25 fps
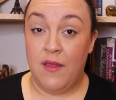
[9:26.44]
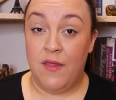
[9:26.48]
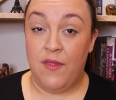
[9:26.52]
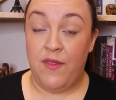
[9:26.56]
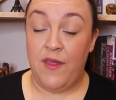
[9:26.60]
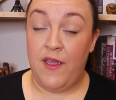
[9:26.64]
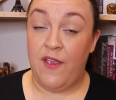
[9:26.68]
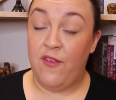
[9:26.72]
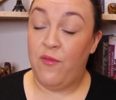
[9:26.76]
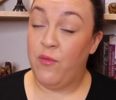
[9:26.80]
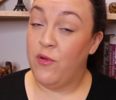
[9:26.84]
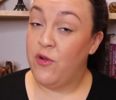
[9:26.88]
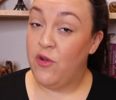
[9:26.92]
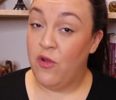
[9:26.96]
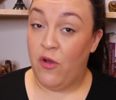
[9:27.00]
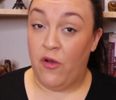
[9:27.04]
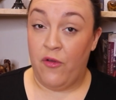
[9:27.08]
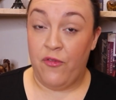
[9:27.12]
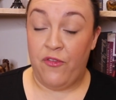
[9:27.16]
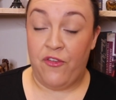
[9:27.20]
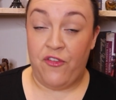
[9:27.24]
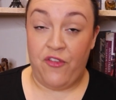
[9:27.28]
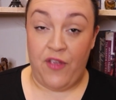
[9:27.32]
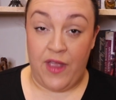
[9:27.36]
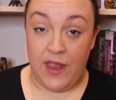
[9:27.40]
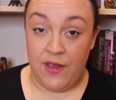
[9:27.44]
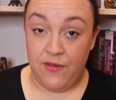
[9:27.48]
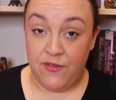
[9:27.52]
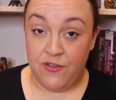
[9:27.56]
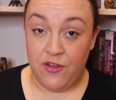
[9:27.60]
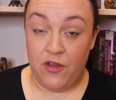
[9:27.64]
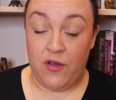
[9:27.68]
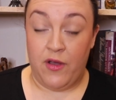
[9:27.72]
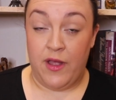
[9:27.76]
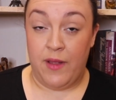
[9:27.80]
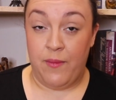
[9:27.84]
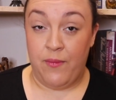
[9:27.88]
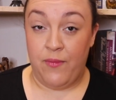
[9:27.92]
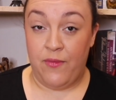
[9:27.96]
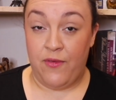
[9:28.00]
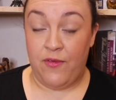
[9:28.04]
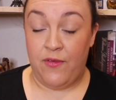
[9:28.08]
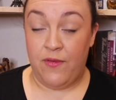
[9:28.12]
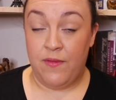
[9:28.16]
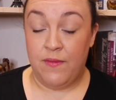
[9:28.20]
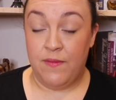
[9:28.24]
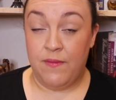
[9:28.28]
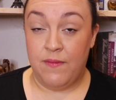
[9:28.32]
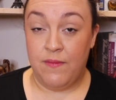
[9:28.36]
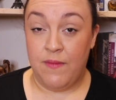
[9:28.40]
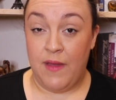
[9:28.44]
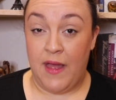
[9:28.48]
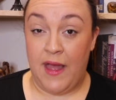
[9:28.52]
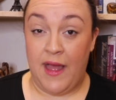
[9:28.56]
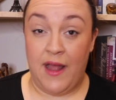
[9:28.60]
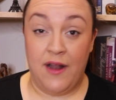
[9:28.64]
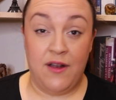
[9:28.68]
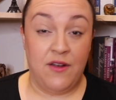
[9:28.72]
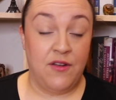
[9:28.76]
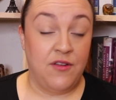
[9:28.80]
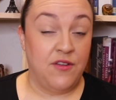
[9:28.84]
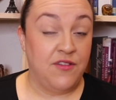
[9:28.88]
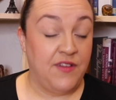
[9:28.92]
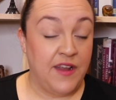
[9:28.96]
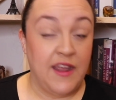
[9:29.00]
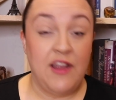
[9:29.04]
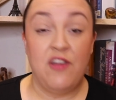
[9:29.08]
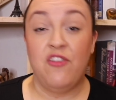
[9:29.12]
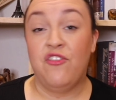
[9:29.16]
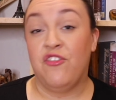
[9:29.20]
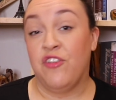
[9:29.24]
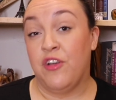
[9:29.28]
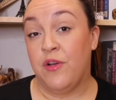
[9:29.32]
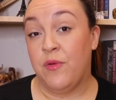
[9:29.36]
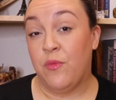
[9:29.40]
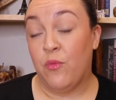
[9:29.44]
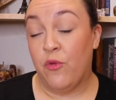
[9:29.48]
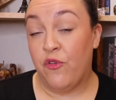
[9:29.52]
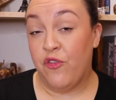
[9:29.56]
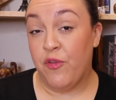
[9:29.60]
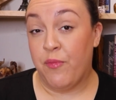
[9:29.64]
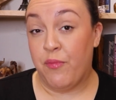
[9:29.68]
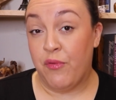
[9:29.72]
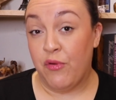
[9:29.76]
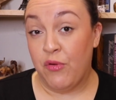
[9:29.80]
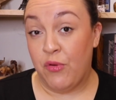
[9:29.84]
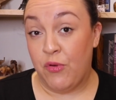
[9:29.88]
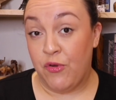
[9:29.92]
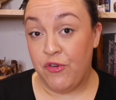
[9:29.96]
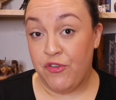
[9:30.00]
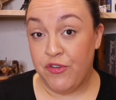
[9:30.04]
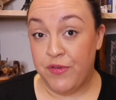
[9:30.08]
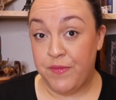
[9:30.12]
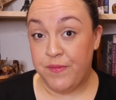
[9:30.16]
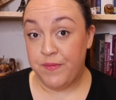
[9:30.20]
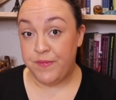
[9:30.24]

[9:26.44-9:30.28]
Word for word: these were not safe times, and danger was abroad.